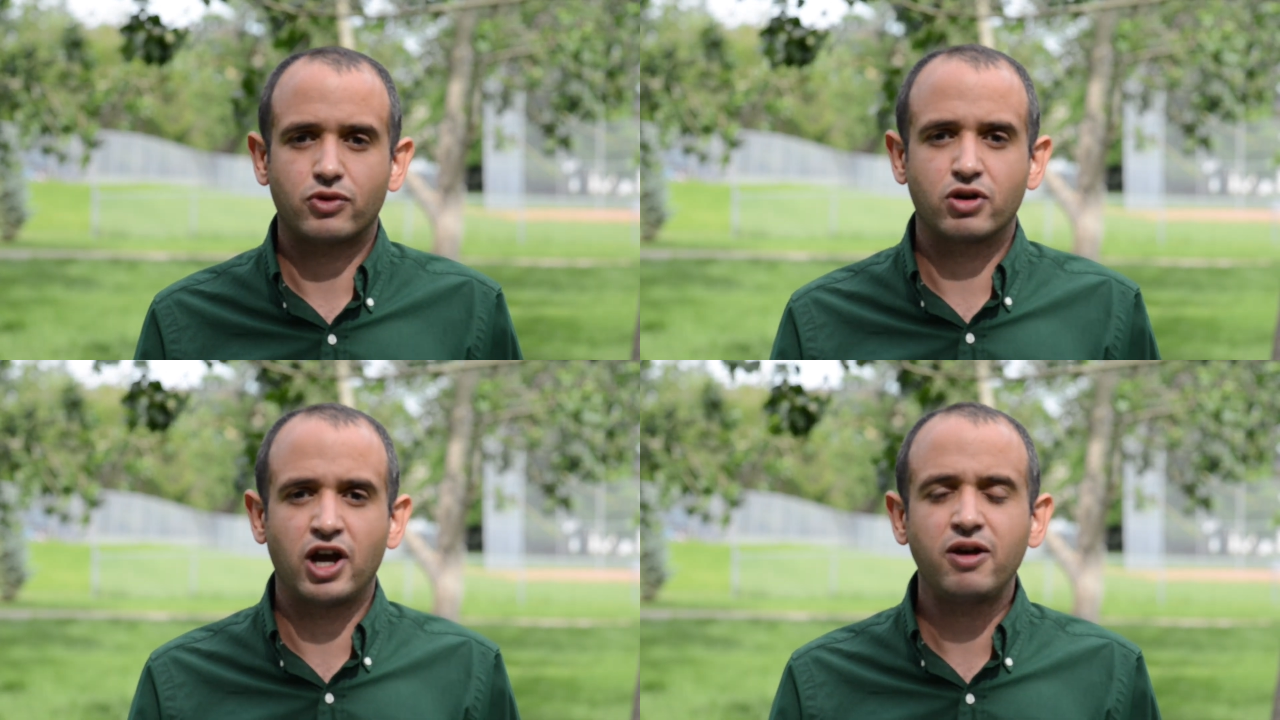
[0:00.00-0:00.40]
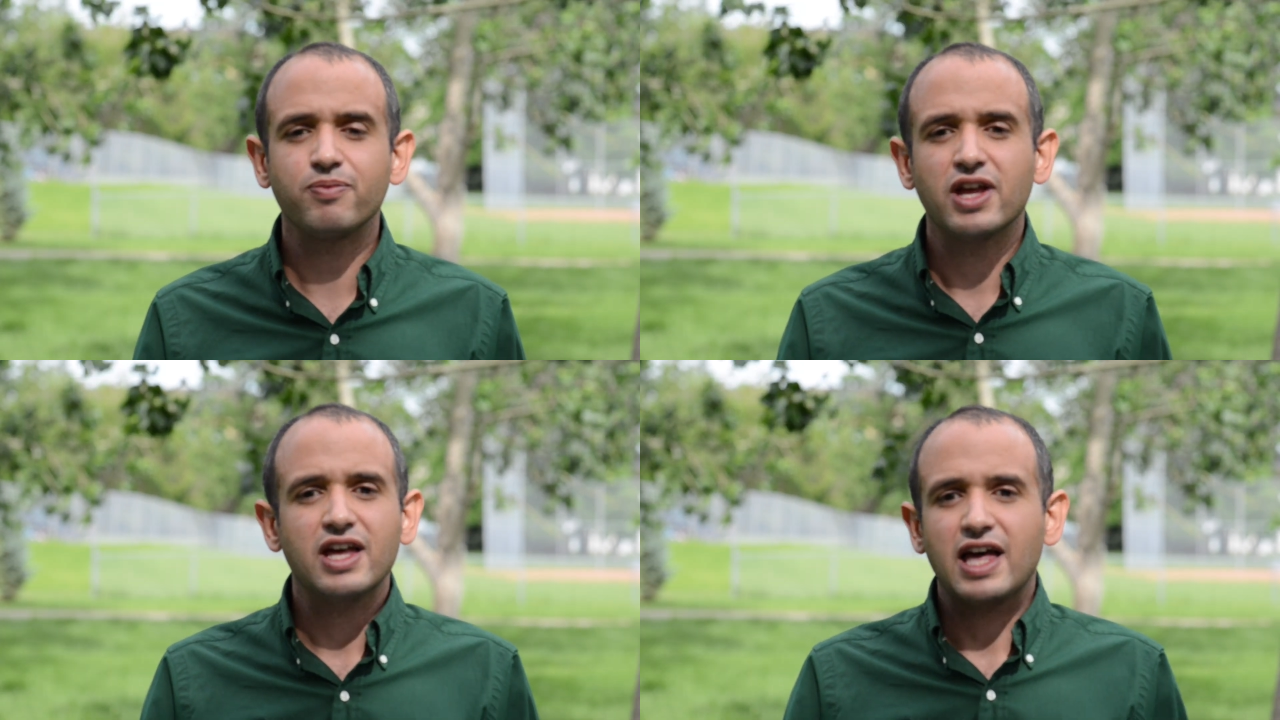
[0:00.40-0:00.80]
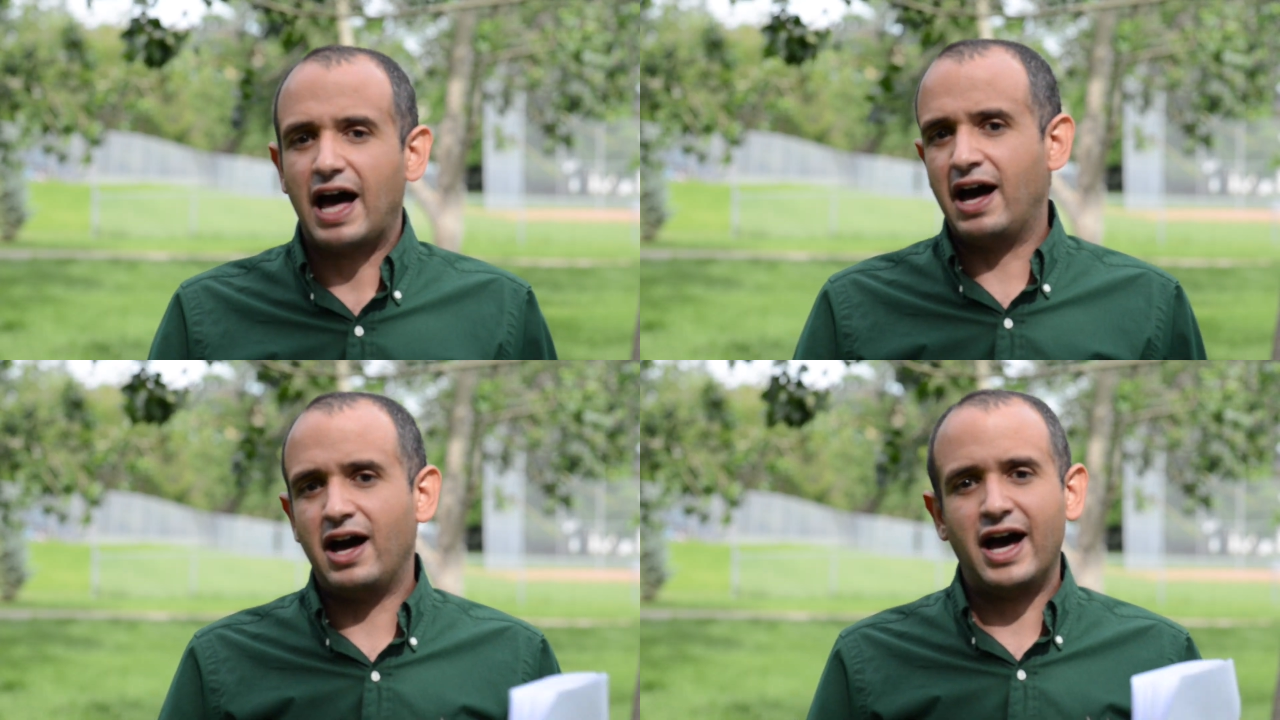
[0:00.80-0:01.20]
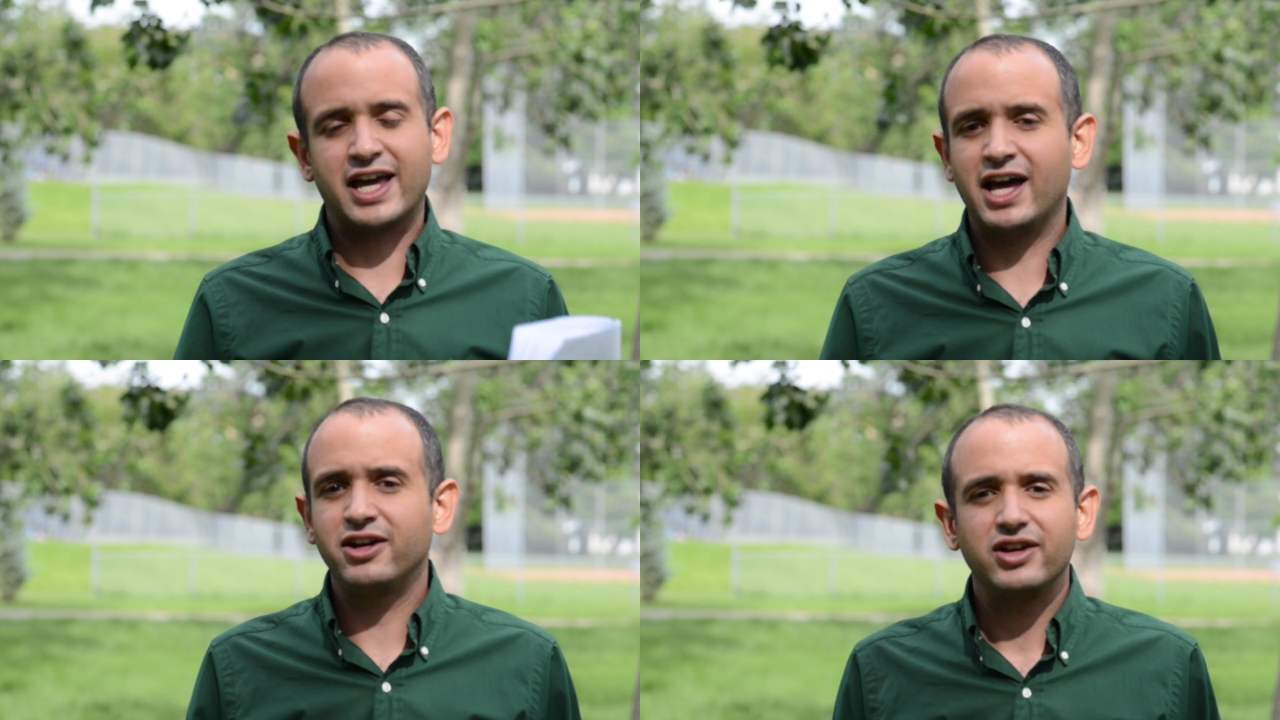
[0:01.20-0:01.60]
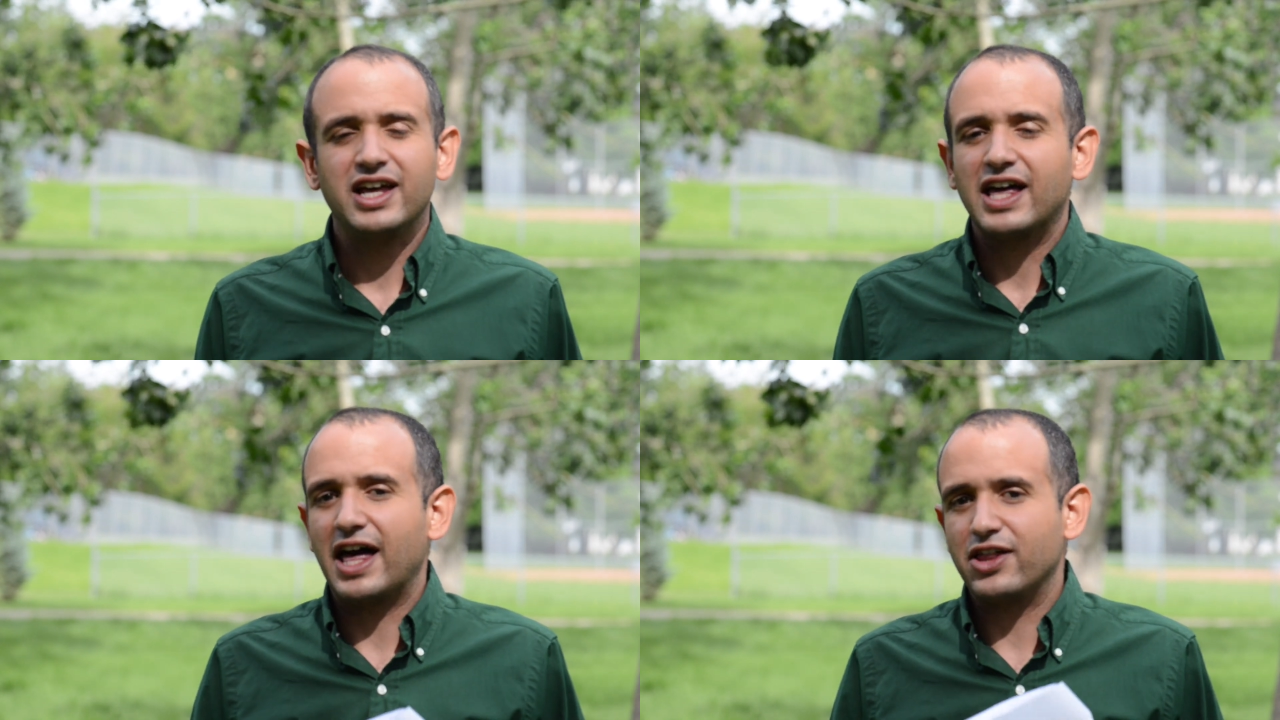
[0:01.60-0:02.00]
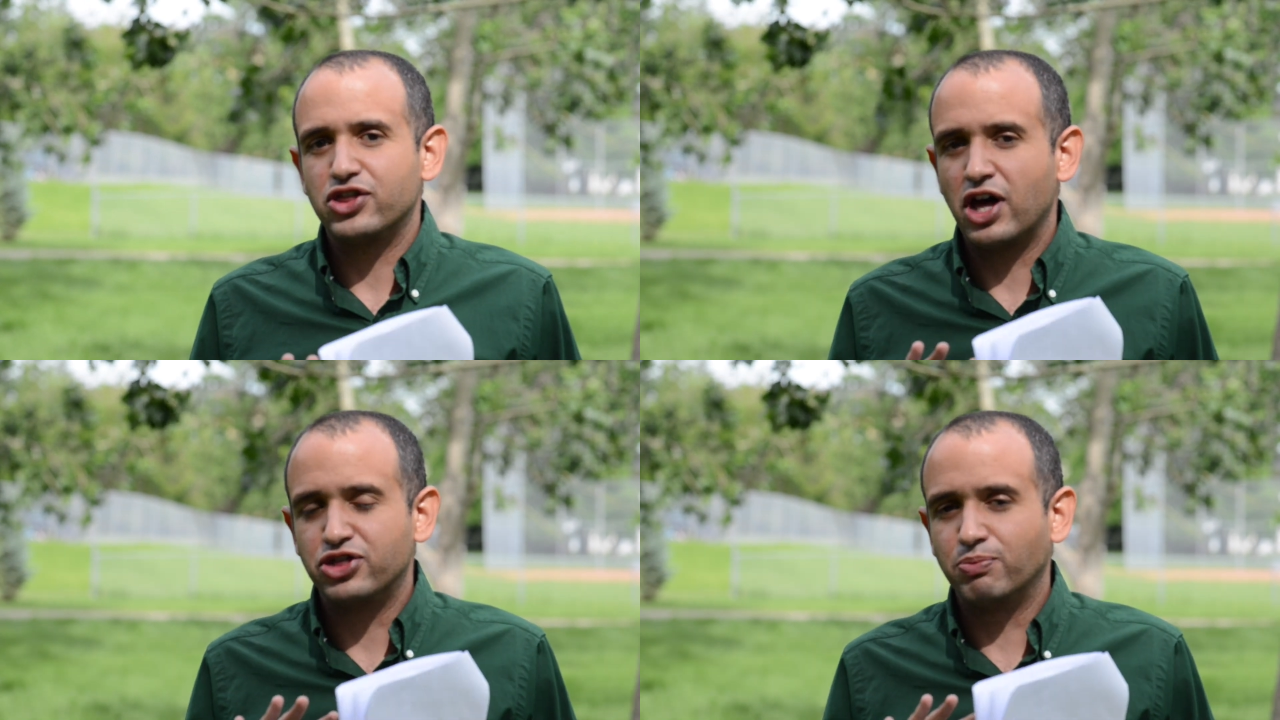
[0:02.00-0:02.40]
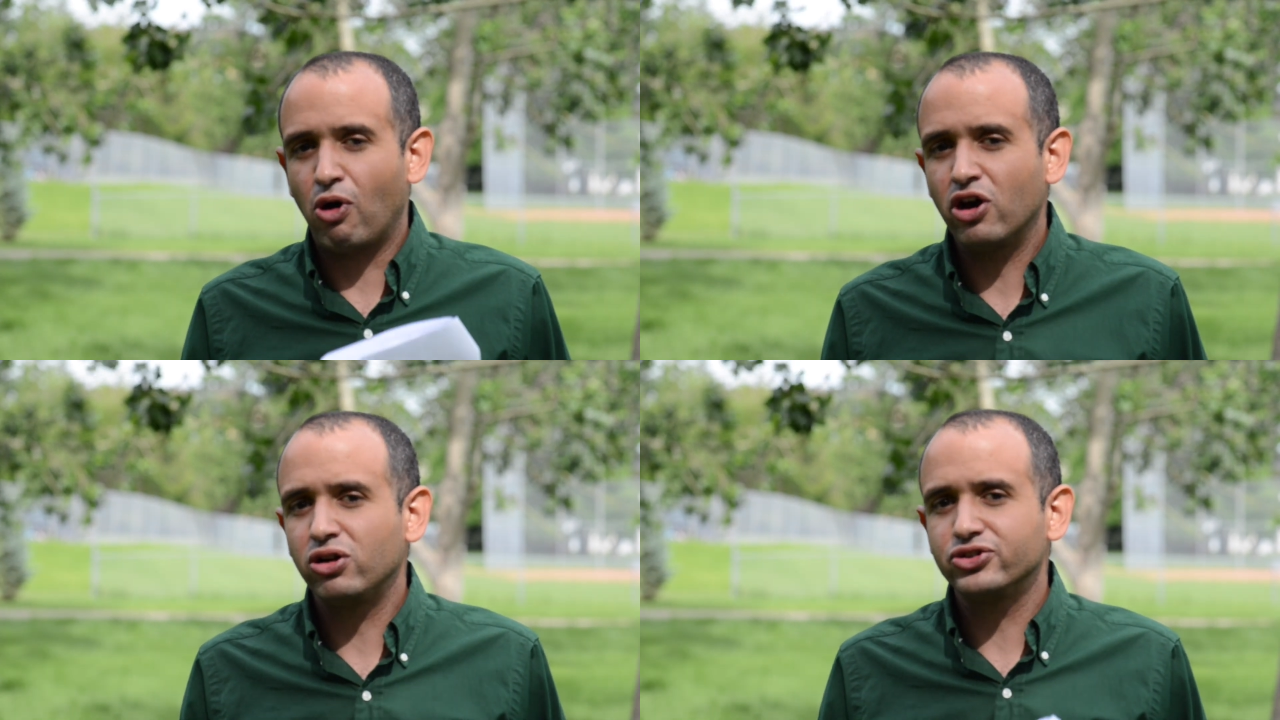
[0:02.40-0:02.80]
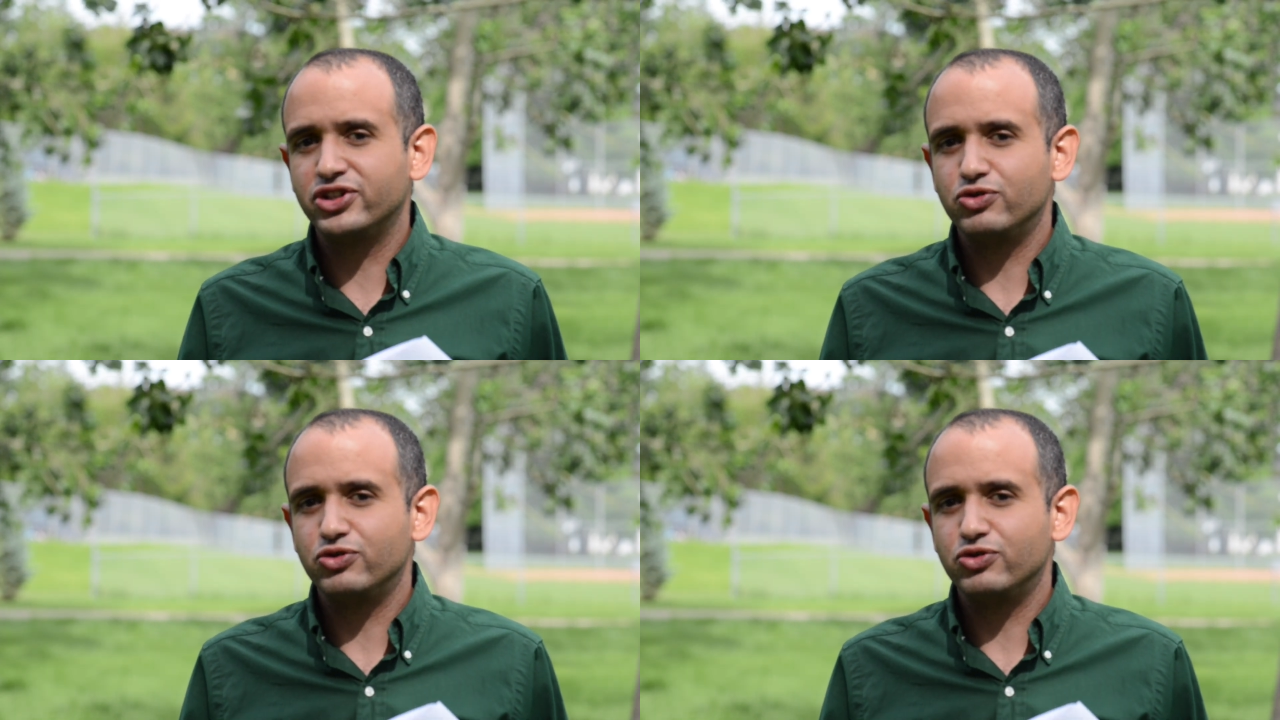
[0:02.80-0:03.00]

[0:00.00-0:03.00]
Okay, again, the model,